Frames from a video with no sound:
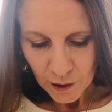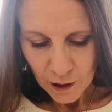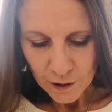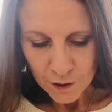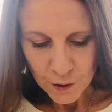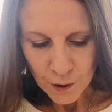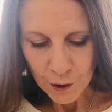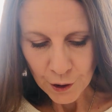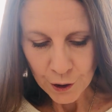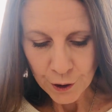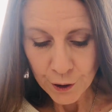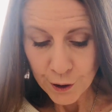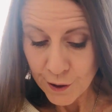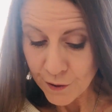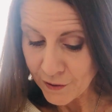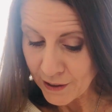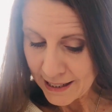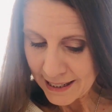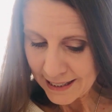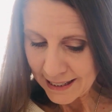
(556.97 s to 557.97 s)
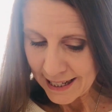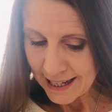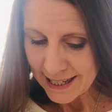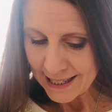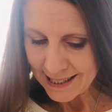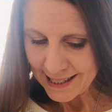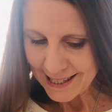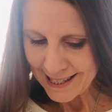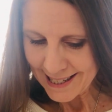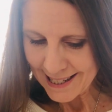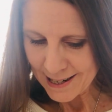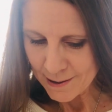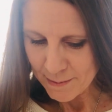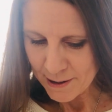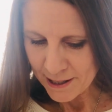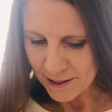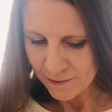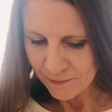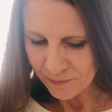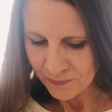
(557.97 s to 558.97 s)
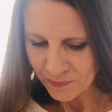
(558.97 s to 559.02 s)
So you can use vanilla and cinnamon,